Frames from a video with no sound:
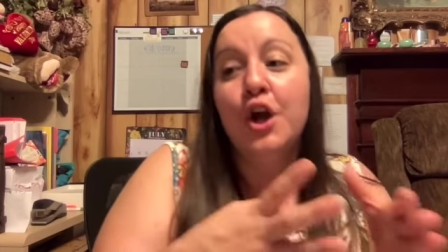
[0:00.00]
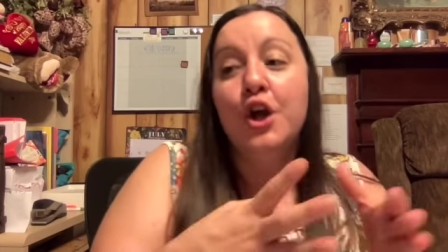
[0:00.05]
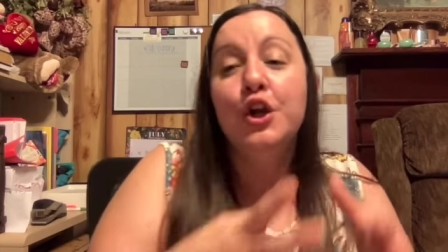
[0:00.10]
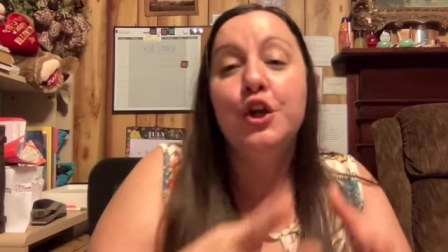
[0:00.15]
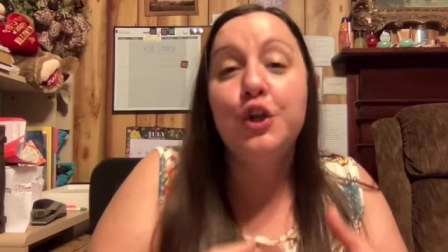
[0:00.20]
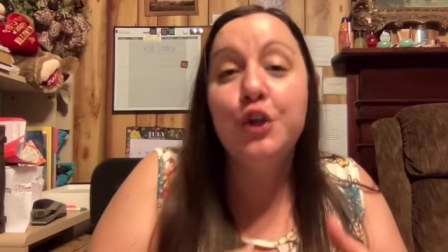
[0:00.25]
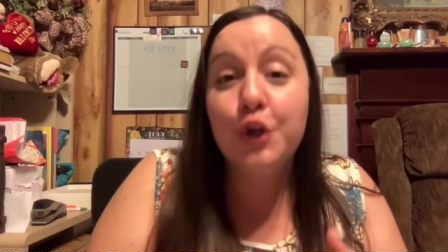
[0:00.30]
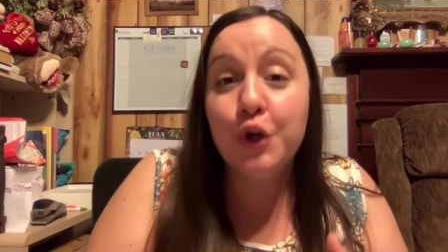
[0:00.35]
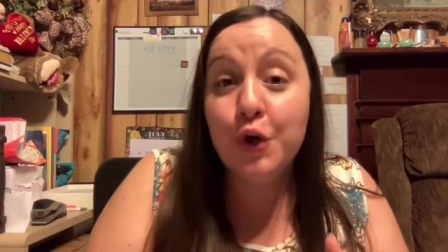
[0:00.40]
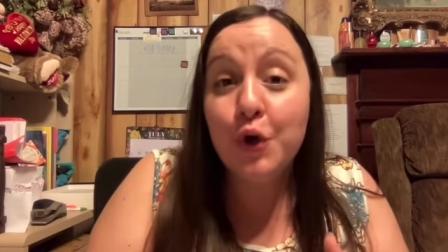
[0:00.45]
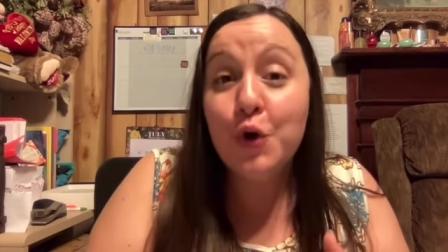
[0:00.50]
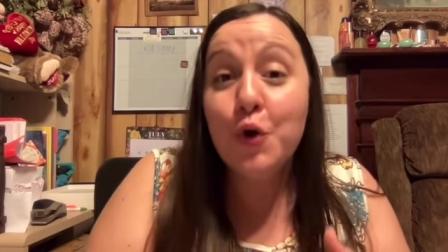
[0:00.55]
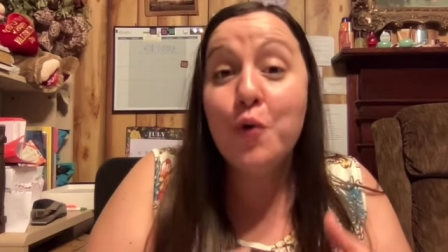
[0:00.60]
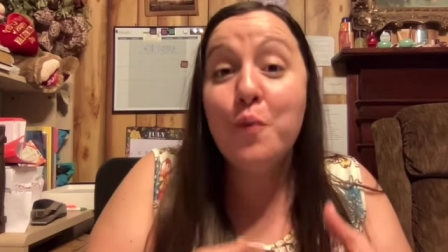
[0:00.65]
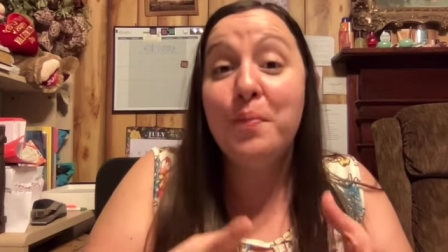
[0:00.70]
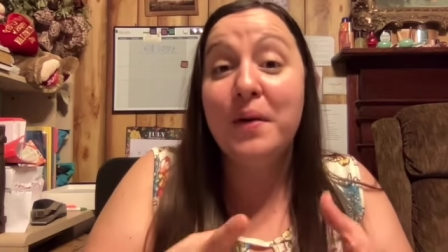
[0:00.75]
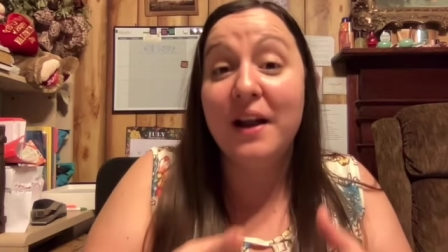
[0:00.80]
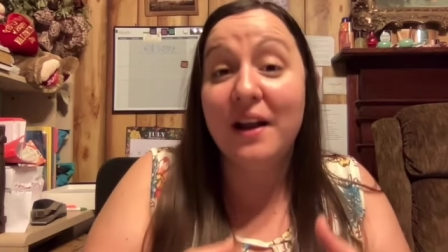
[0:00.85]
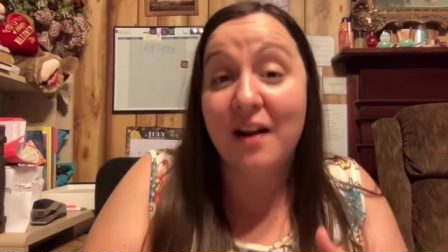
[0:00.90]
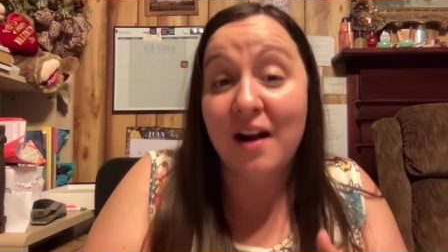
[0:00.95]
You
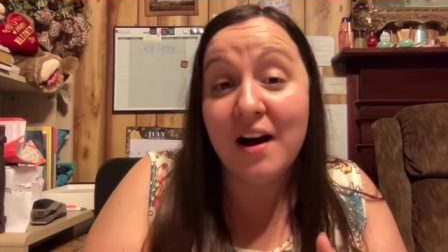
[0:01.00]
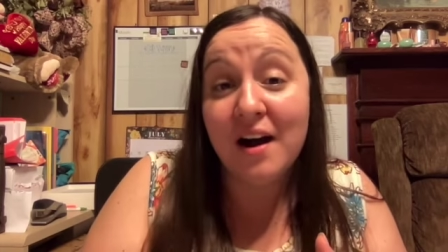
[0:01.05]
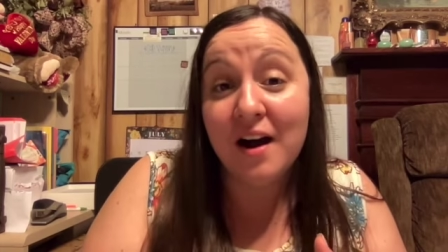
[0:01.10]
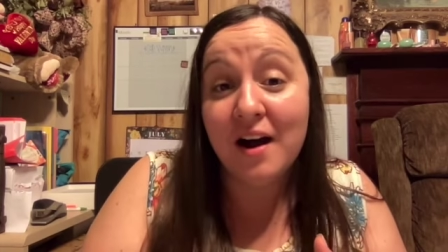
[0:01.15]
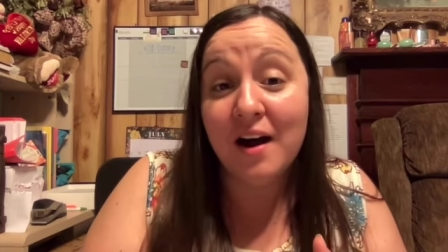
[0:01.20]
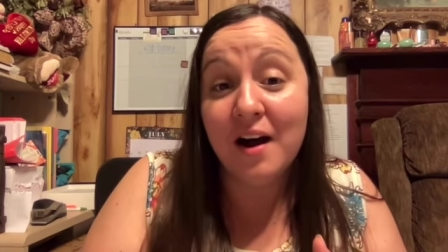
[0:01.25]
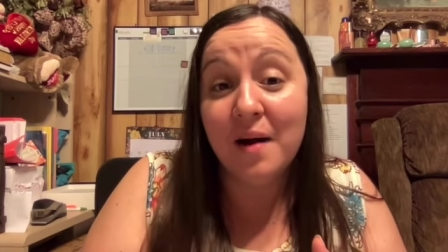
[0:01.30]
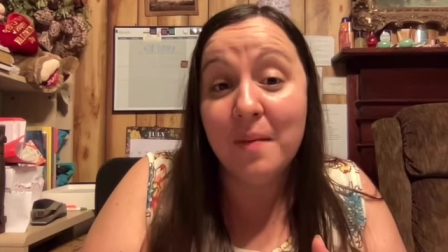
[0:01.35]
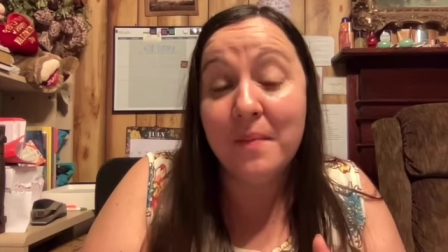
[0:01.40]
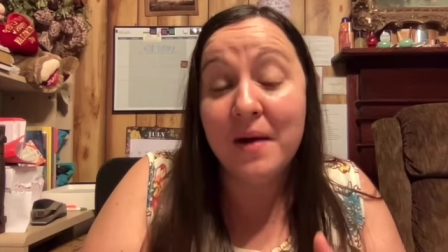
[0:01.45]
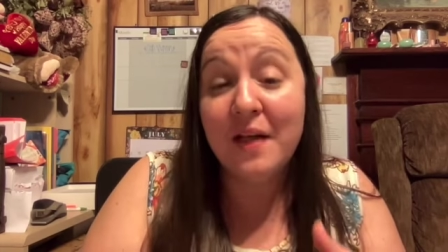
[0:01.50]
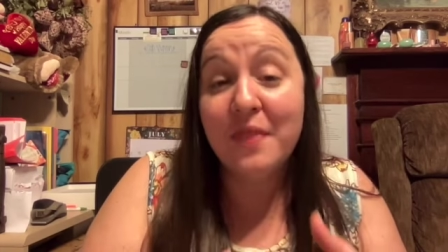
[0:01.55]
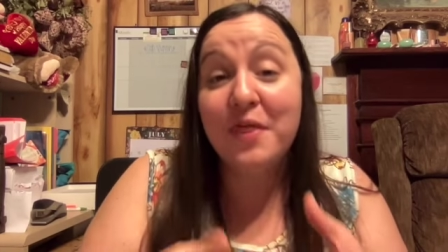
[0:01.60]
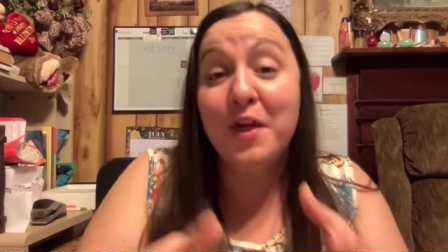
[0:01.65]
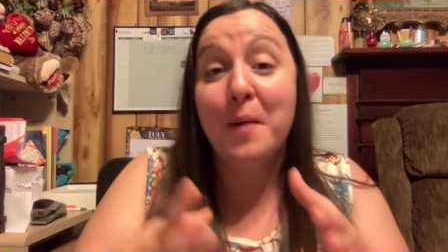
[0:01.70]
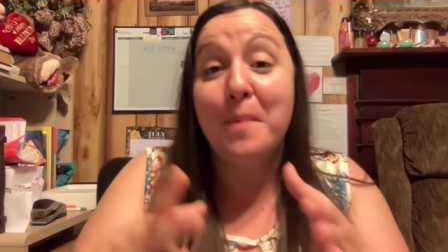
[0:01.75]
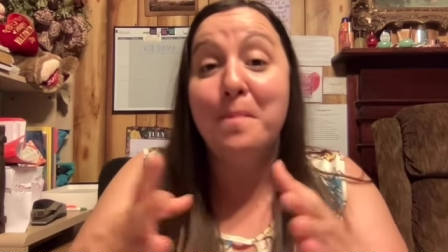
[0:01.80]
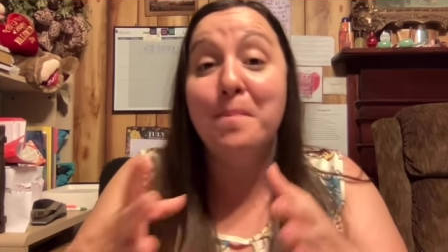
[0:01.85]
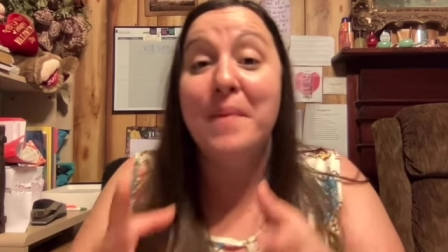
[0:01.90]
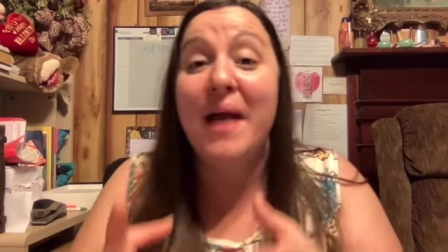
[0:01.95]
become
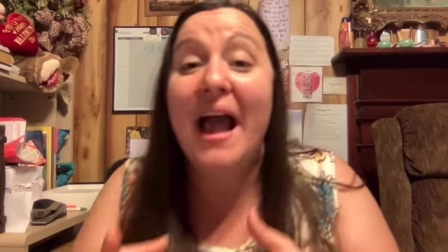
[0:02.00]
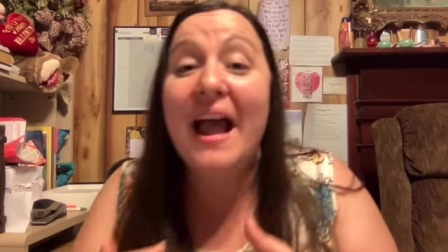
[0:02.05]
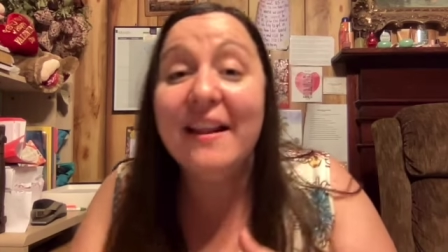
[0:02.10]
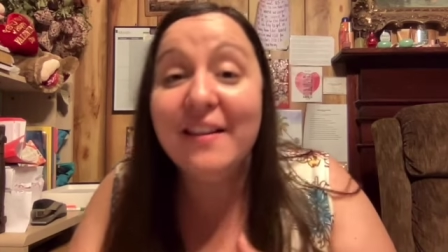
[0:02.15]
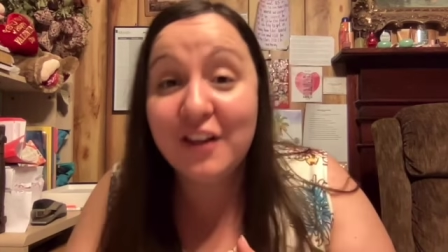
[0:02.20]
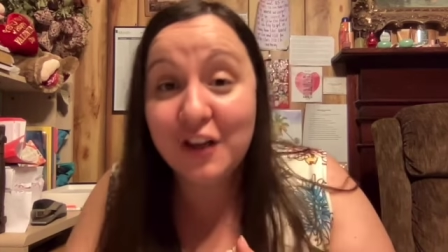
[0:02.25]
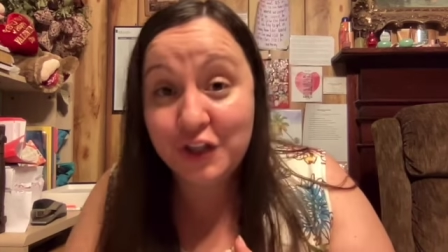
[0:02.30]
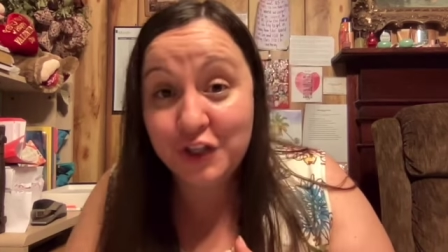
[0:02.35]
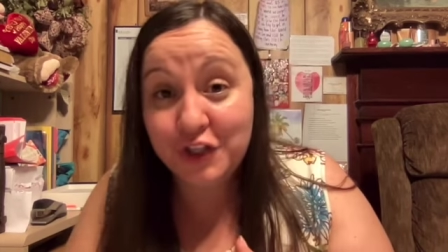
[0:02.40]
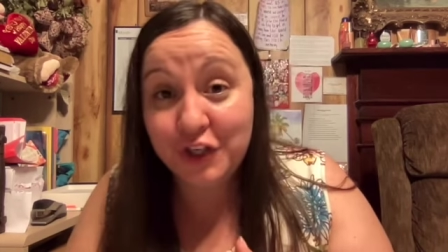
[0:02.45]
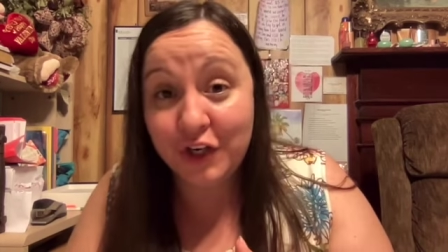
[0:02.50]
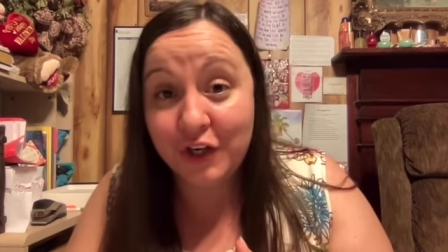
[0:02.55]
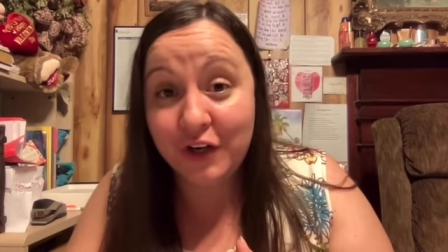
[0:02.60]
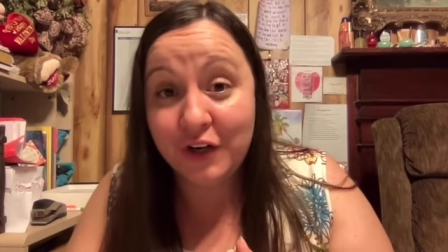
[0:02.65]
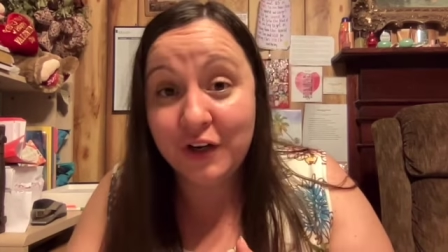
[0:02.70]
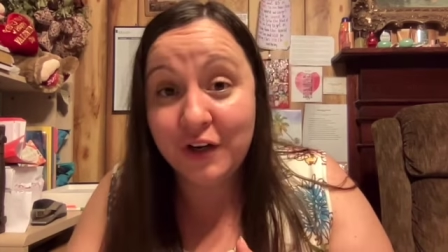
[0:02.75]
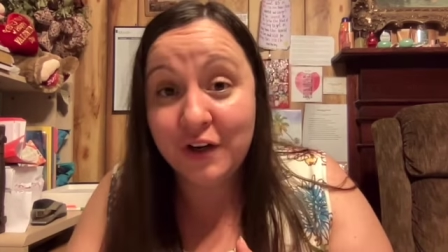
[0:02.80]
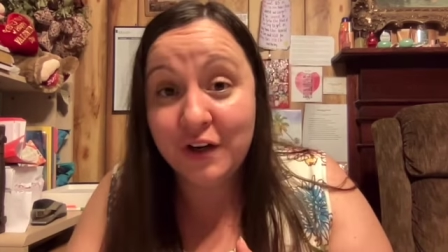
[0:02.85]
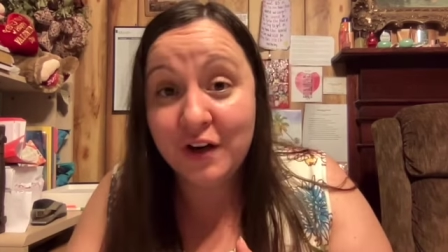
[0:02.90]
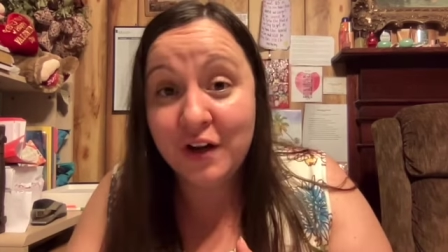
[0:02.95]
the messenger